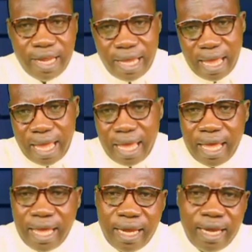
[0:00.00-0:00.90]
they
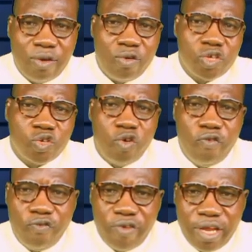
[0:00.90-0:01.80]
are, they cause
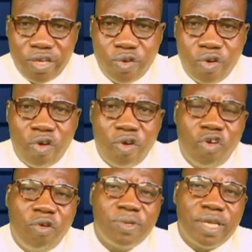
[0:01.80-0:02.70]
conflicts or
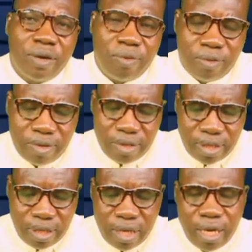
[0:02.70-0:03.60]

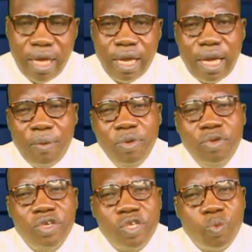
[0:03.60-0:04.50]
obstacles. Can we
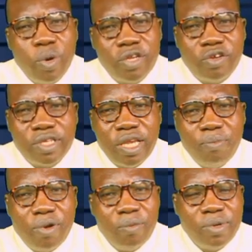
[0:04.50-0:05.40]
use these words of
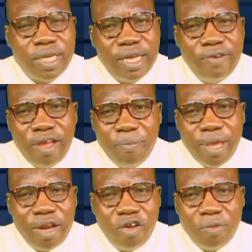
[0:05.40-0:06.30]
St. Paul who said, never
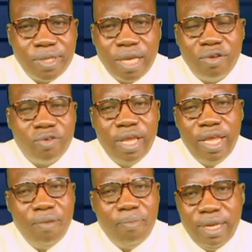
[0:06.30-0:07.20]
be an obstacle to
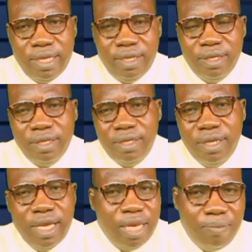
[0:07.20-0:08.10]
anybody,
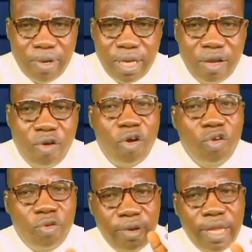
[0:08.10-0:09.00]
anybody.
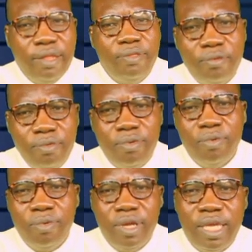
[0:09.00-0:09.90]
All you need to
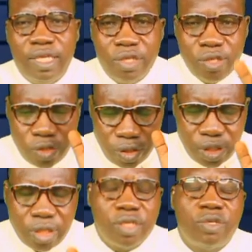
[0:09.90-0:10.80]
do is
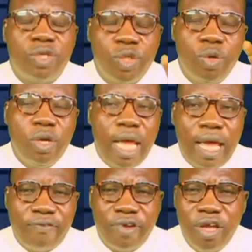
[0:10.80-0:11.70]
just to show
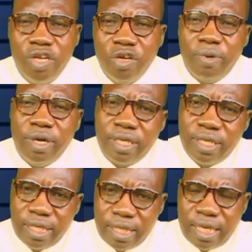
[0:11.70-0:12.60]
love to brothers
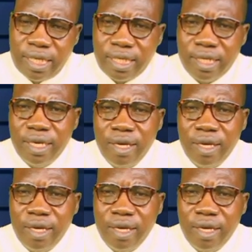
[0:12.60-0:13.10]
and sisters.